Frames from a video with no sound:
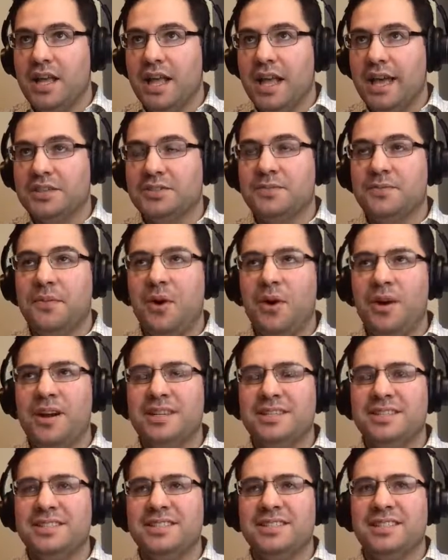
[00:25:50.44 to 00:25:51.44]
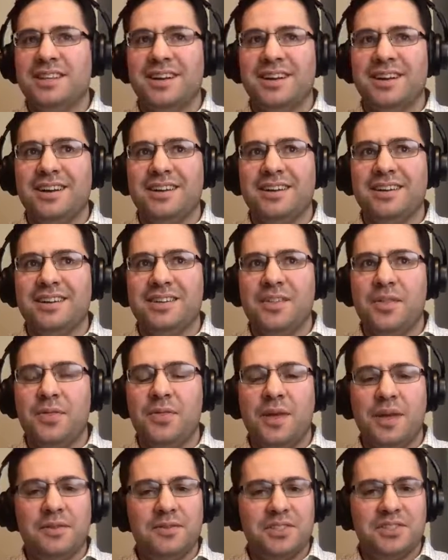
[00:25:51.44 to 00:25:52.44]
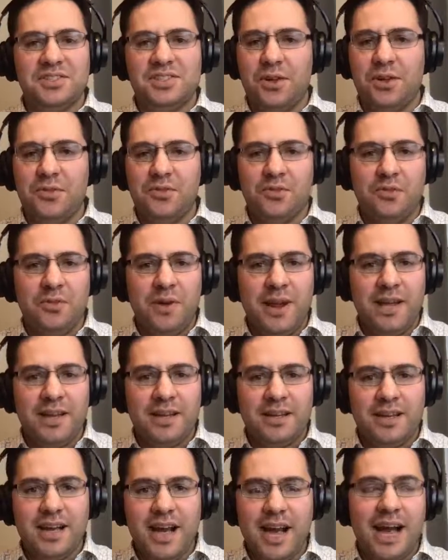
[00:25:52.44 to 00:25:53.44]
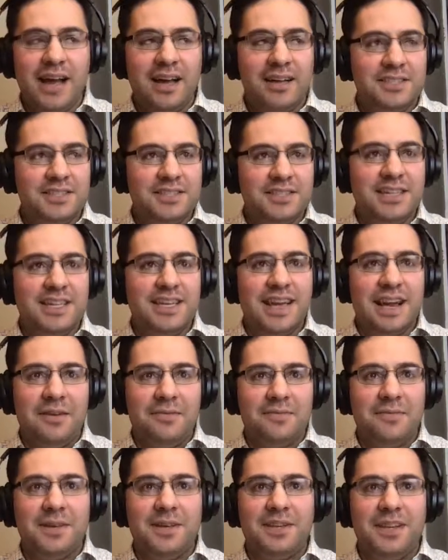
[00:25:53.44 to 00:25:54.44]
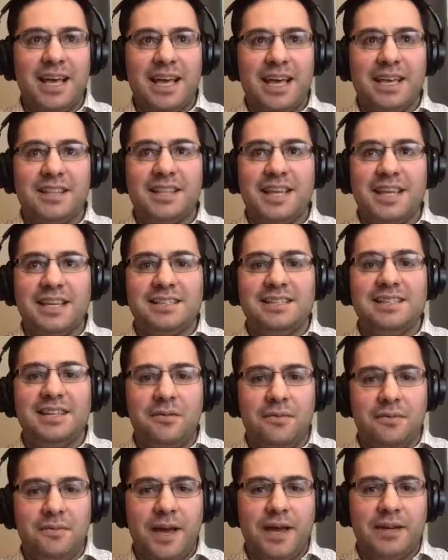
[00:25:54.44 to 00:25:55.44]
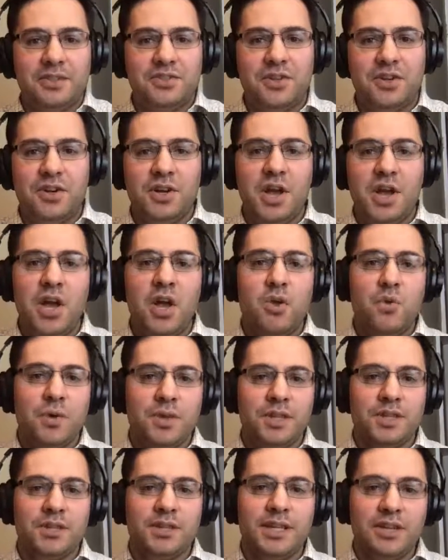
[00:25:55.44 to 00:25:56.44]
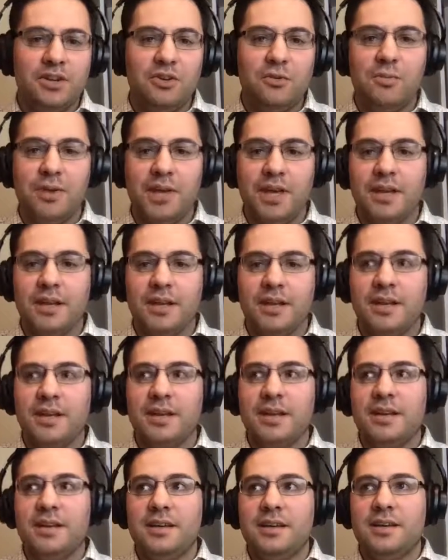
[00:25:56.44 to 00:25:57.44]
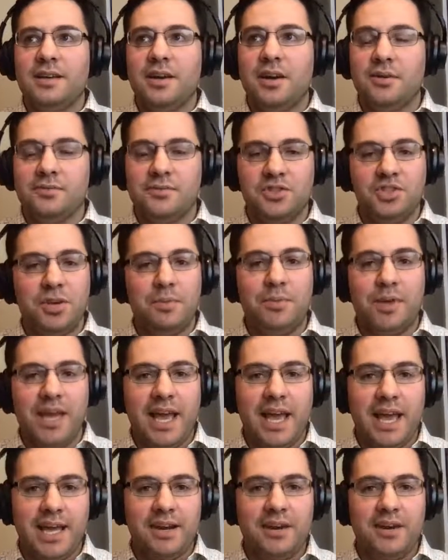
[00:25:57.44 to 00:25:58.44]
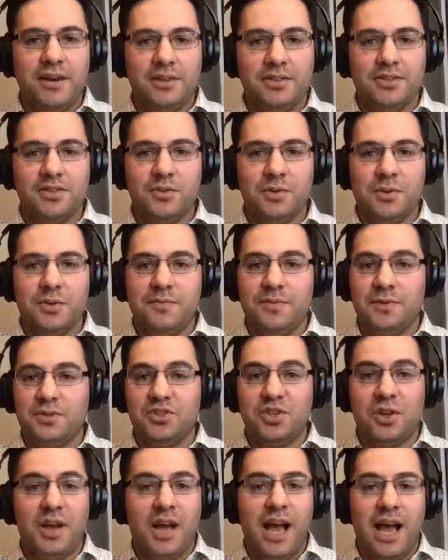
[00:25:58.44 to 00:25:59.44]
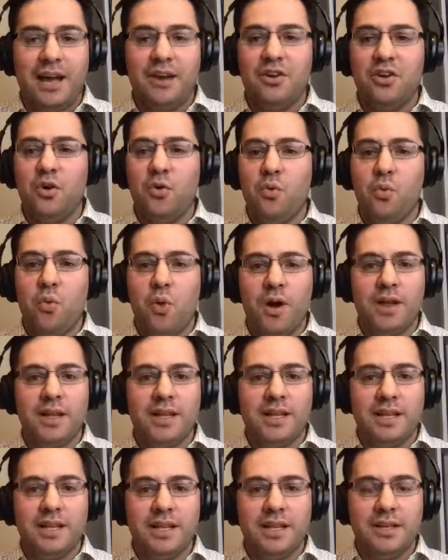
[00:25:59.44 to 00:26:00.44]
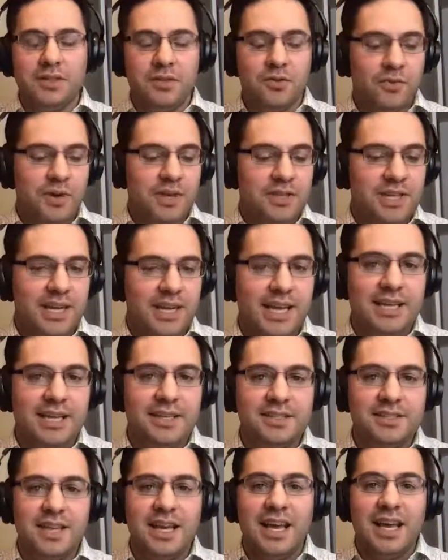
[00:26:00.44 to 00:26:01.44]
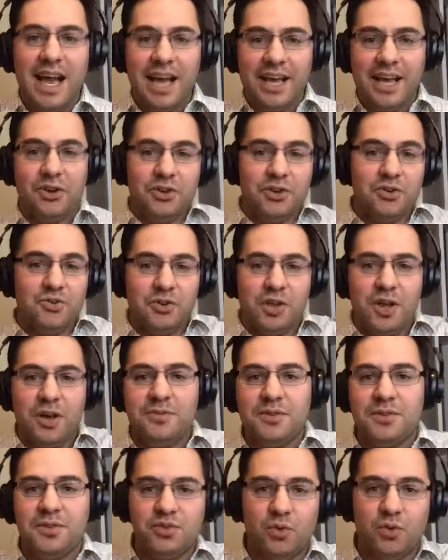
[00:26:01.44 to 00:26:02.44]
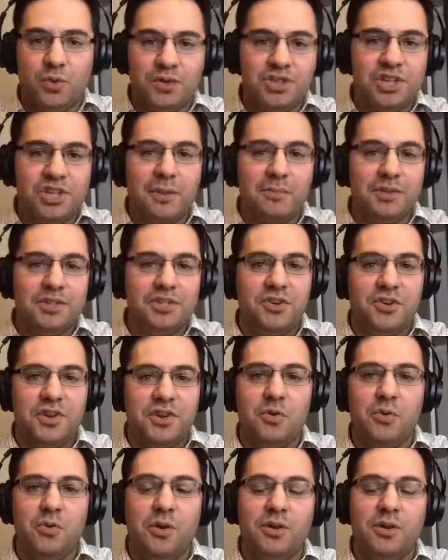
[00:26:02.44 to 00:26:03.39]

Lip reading: as far as the sell-through rate, honestly, I feel like things sell faster with a little bit of shipping added onto it. For some, I don't know what the reasoning is. I know you love the store Shop Material